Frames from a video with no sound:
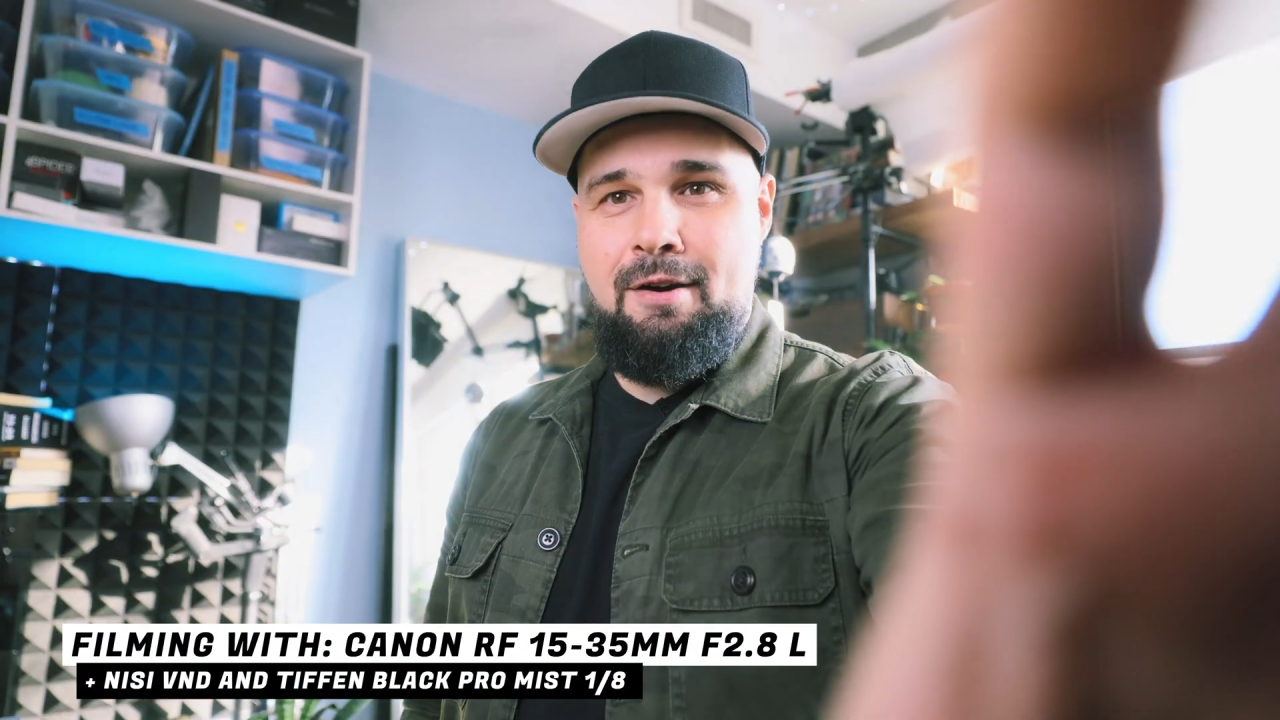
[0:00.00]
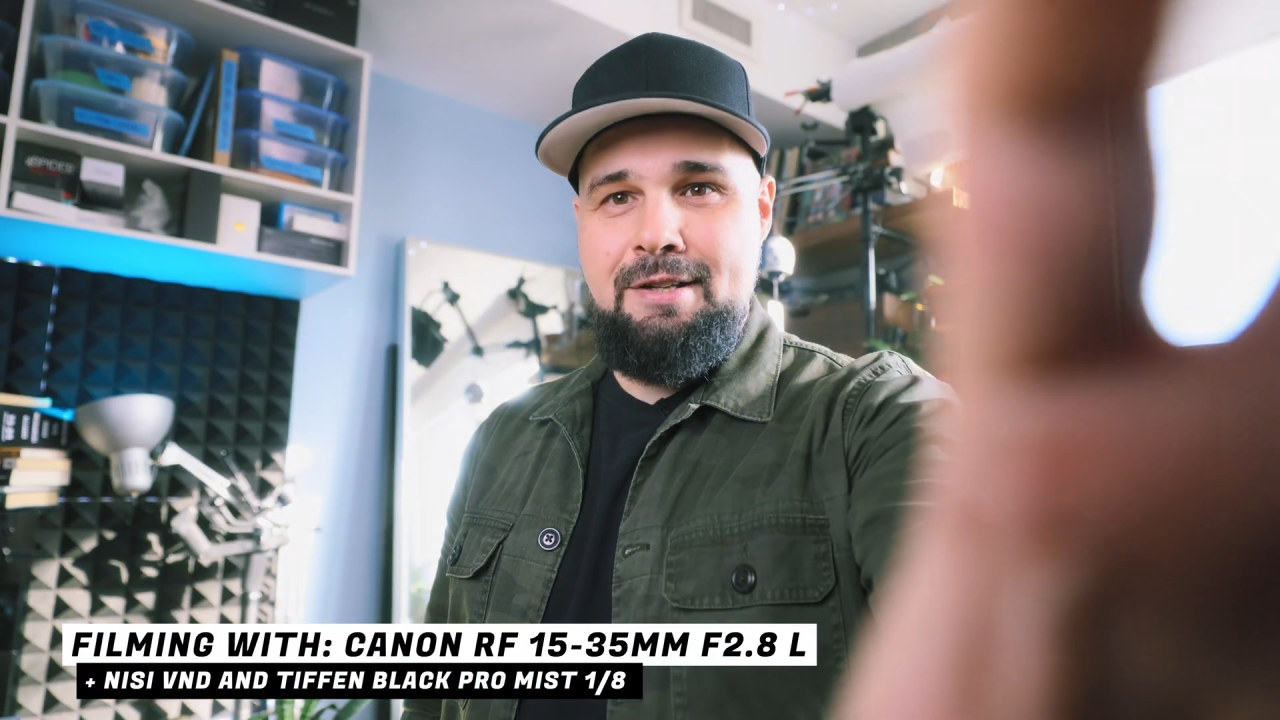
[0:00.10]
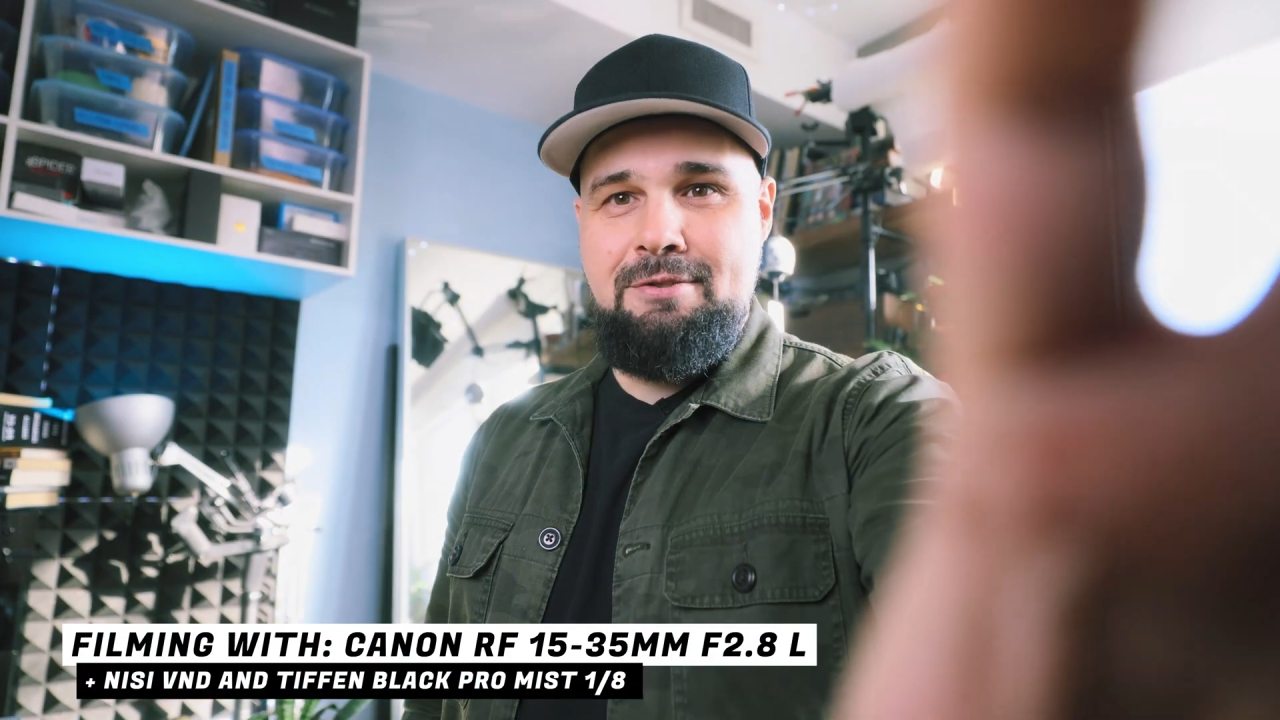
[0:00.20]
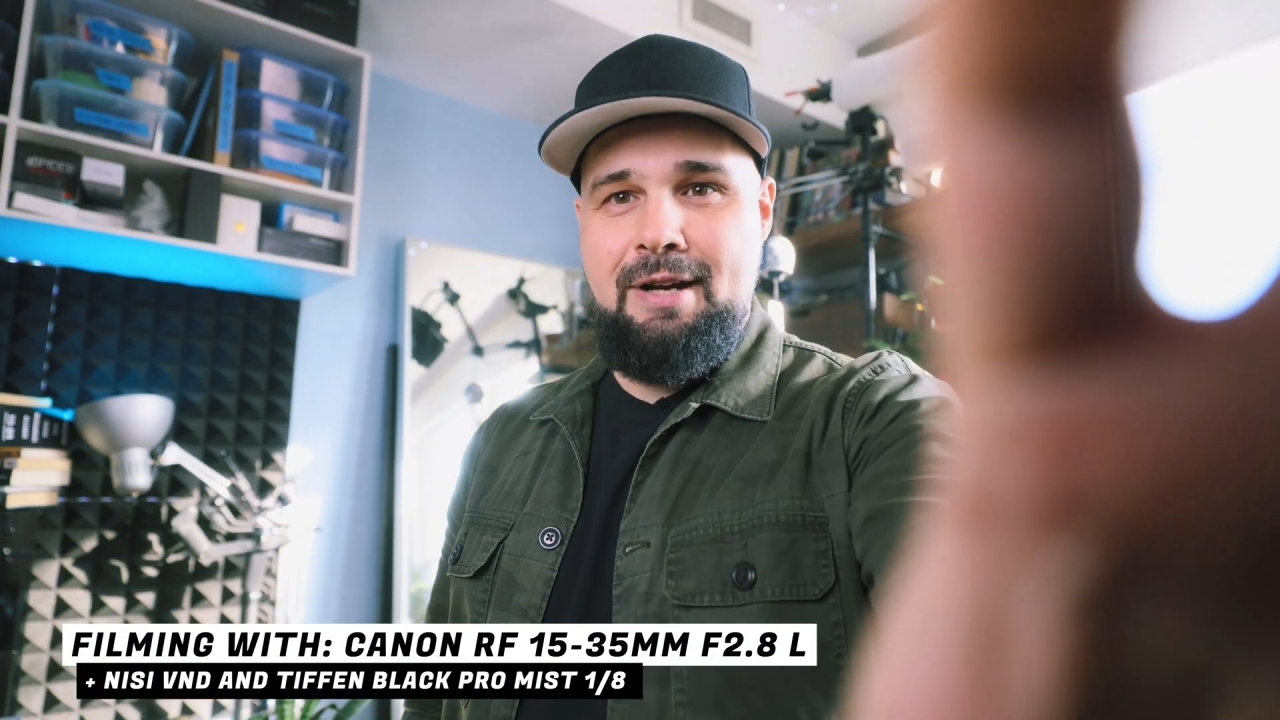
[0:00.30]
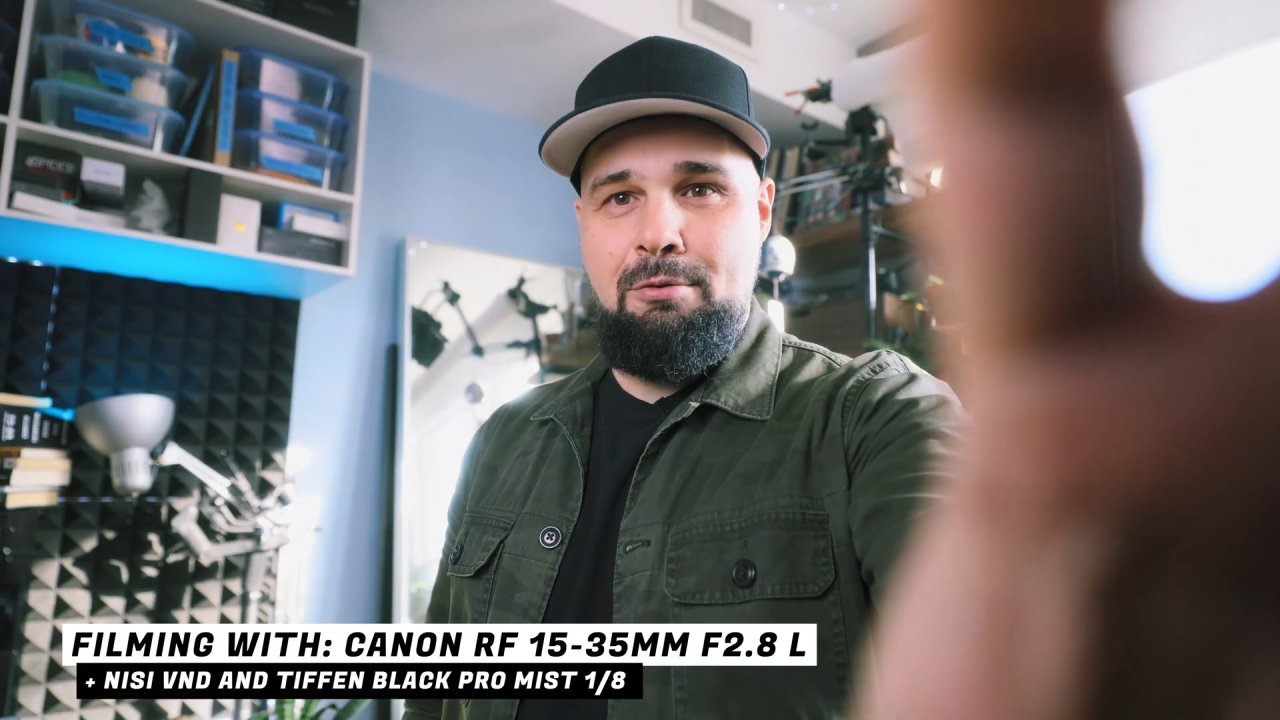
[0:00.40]
All
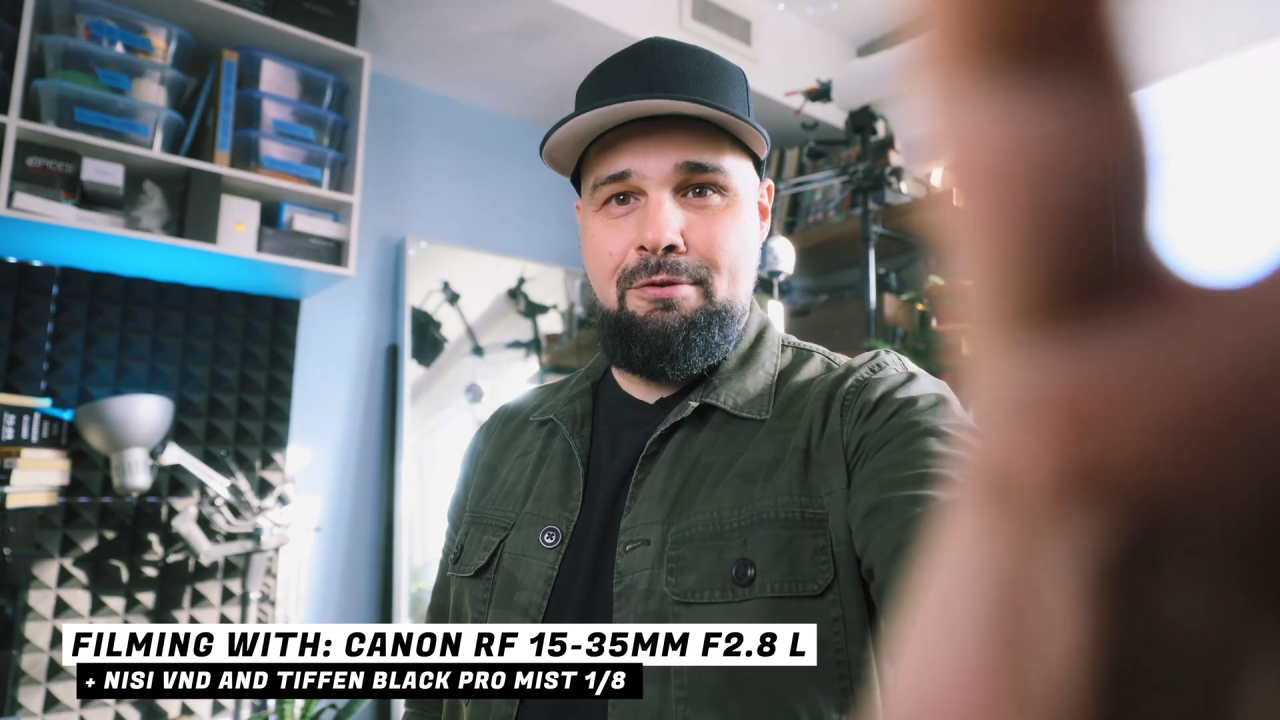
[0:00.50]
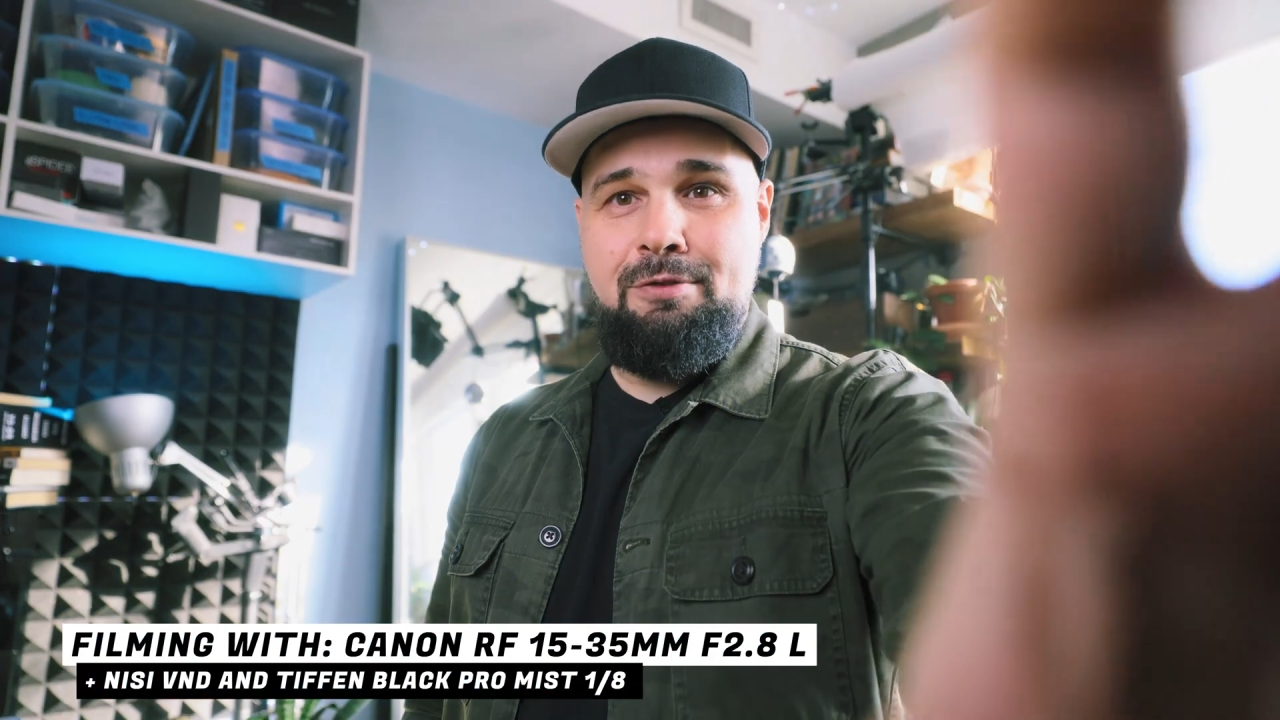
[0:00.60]
right, so now we're